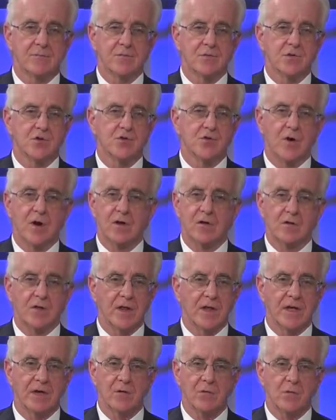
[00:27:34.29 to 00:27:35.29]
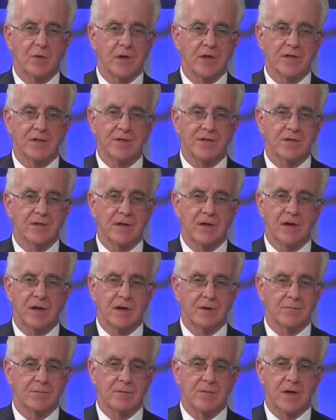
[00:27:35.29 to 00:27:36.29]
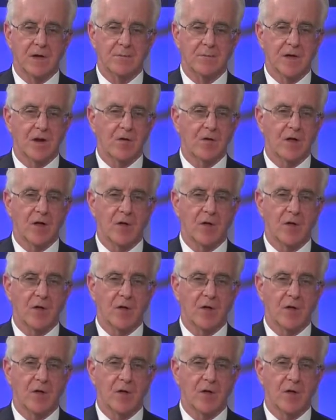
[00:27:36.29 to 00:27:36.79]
struggling with a mental